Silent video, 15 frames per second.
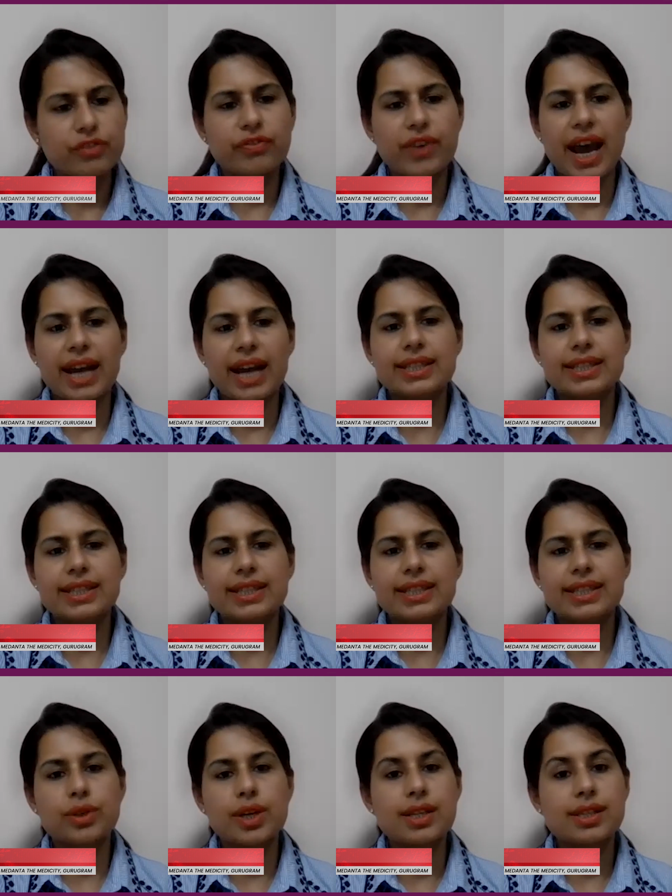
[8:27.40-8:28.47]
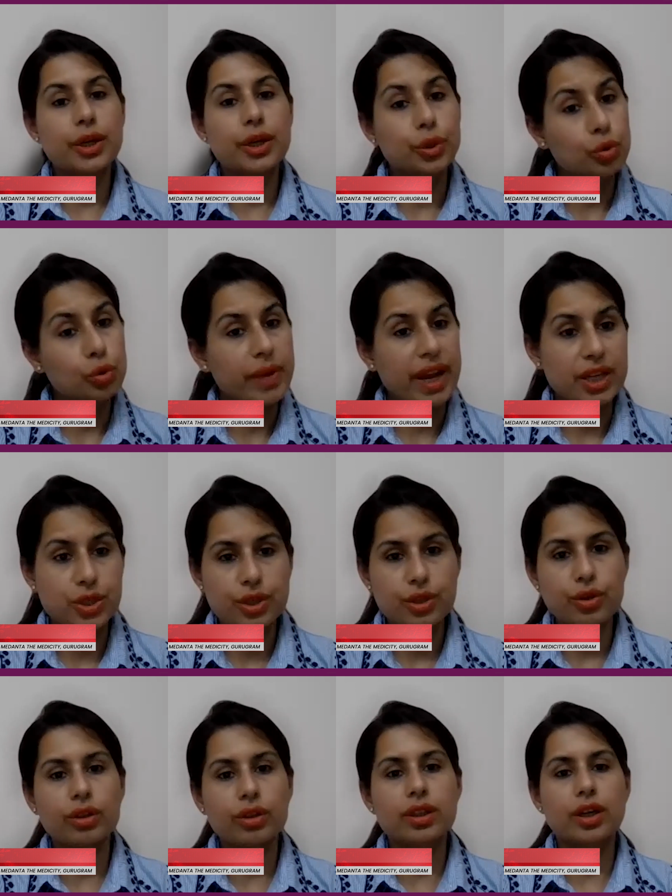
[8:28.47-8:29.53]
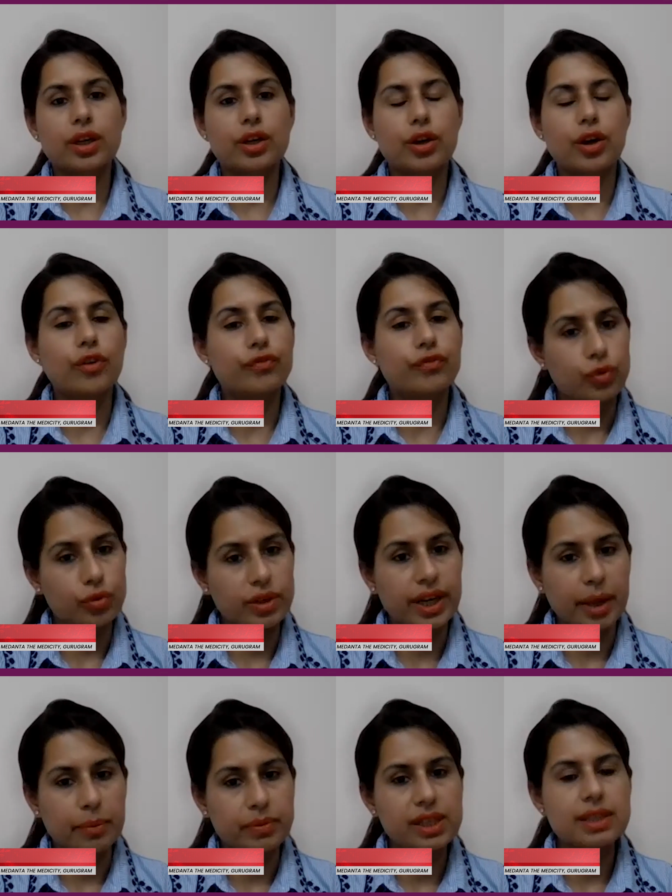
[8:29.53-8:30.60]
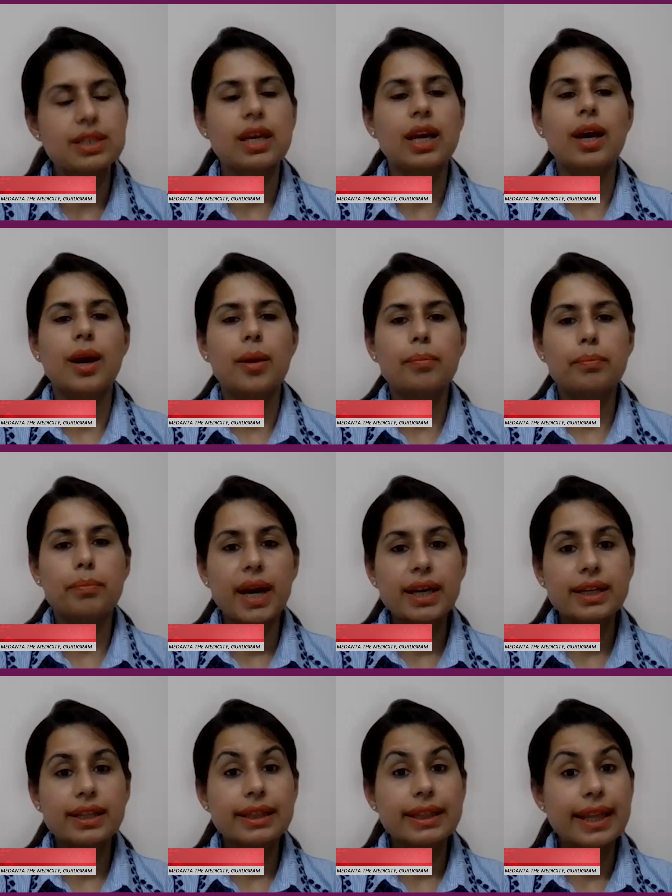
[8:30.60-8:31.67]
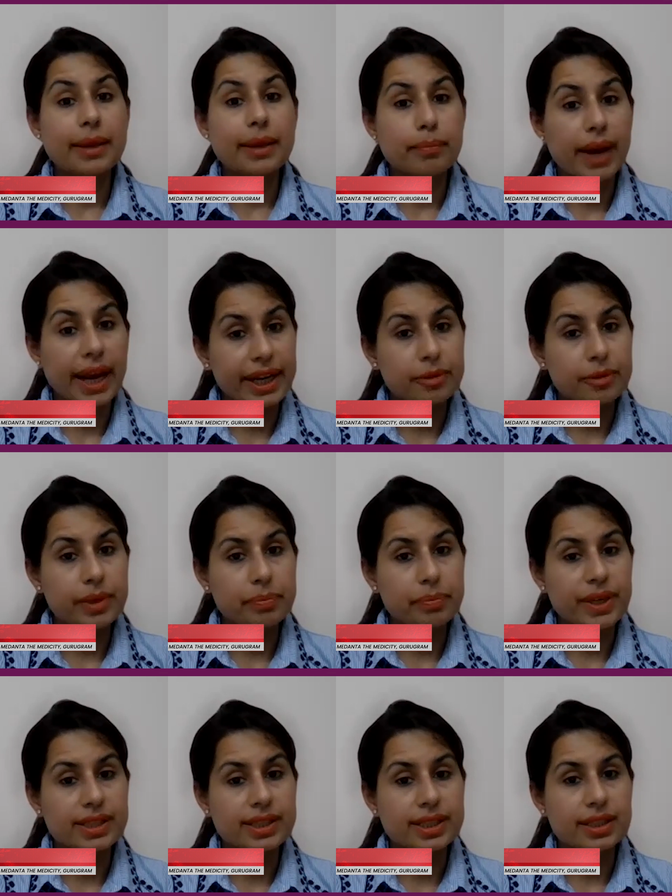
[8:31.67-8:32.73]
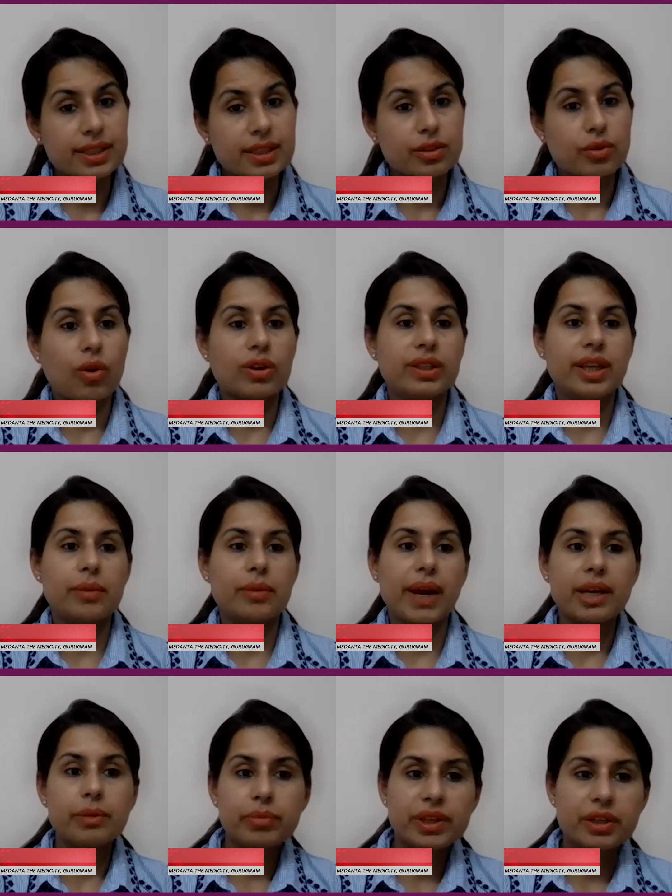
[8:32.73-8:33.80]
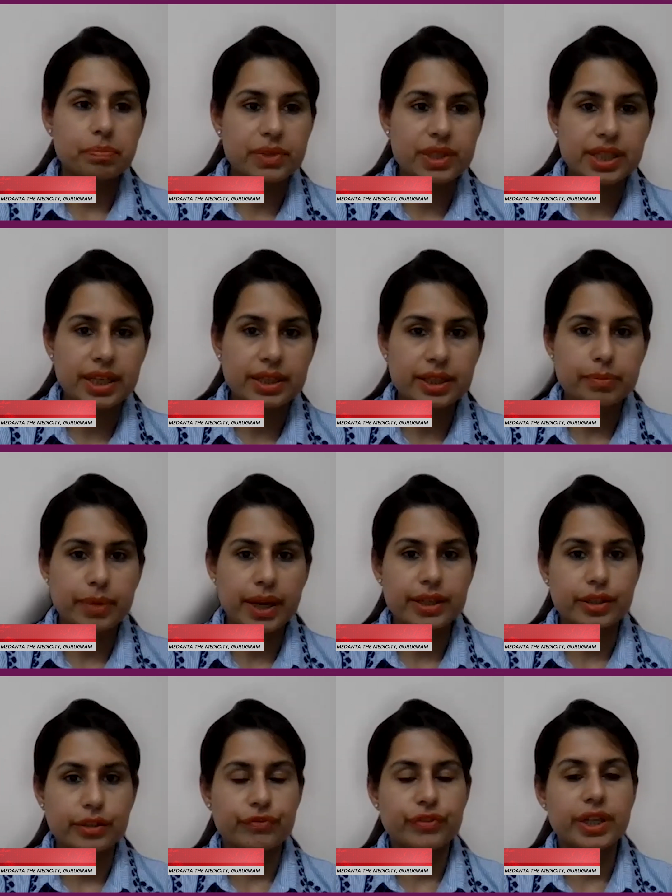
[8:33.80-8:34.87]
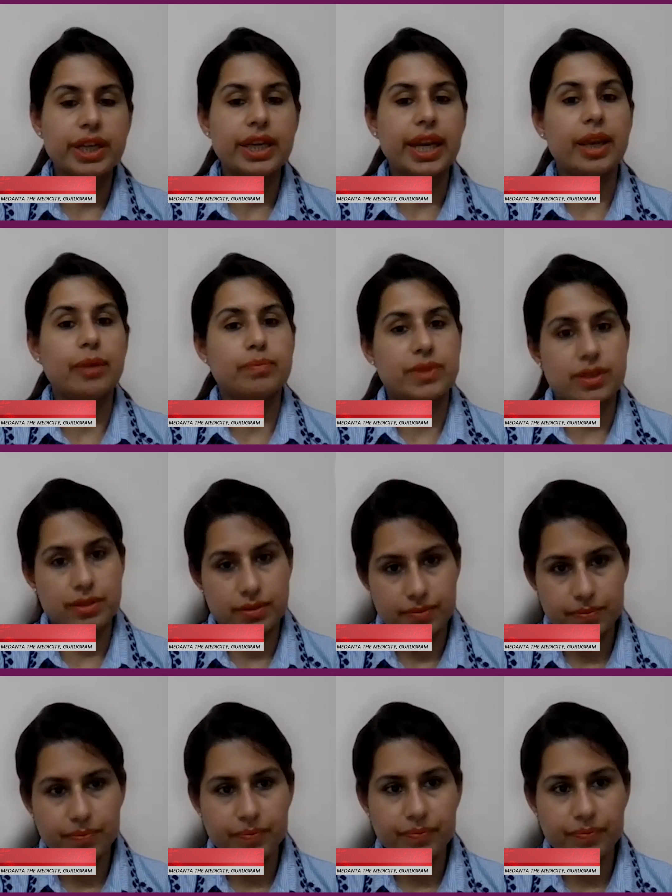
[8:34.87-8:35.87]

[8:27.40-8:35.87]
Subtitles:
of fats and sugars are do mentioned on the food labels, but they might be present or they might be represented by different names.